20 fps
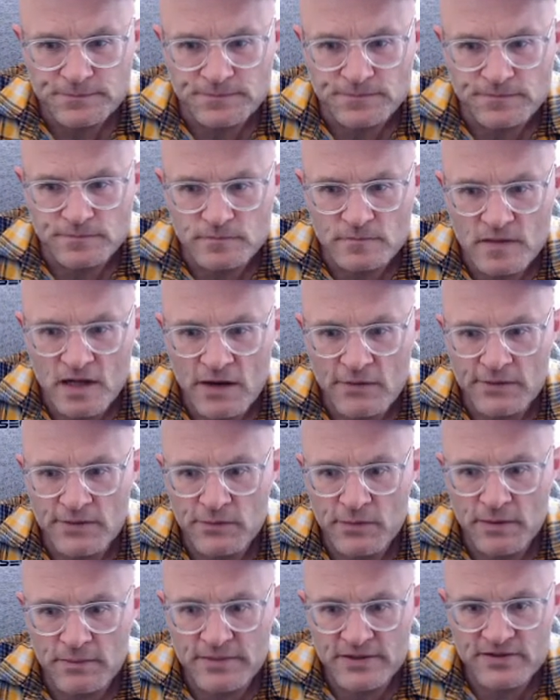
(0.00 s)
Now we
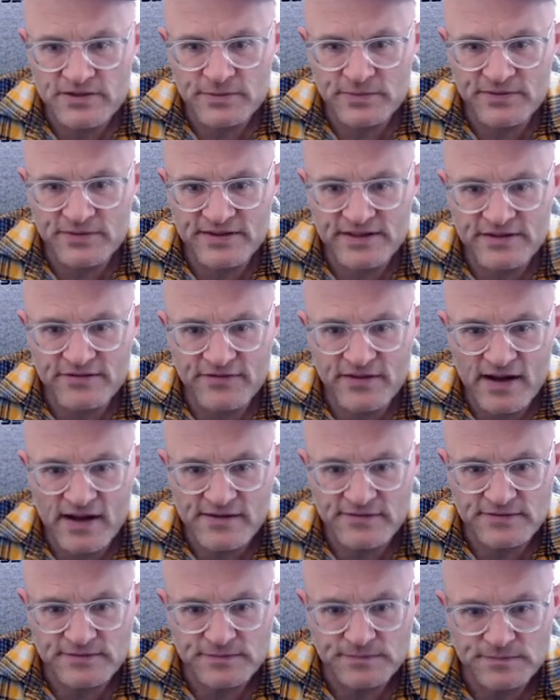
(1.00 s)
want bishop c5,
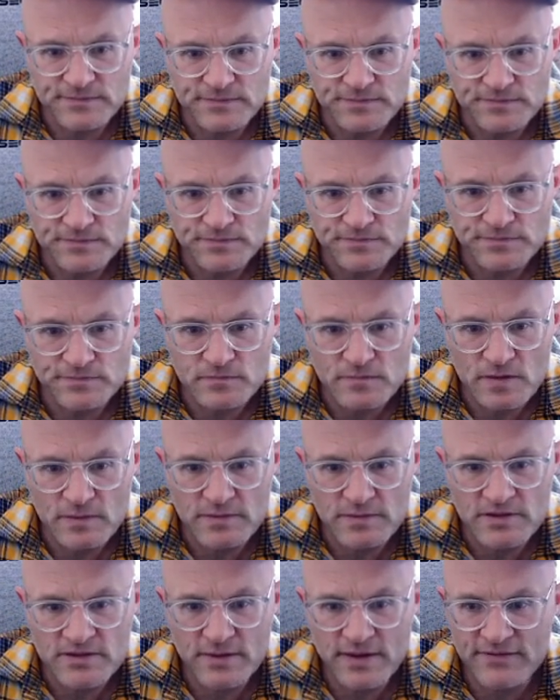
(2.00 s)

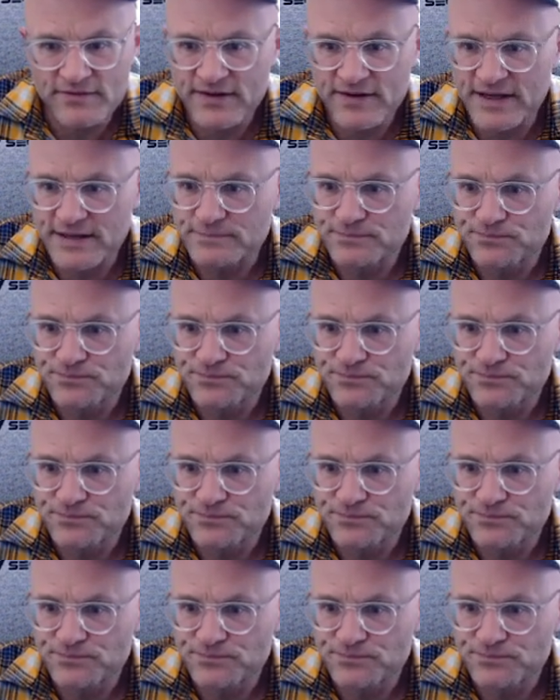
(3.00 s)
bishop f8.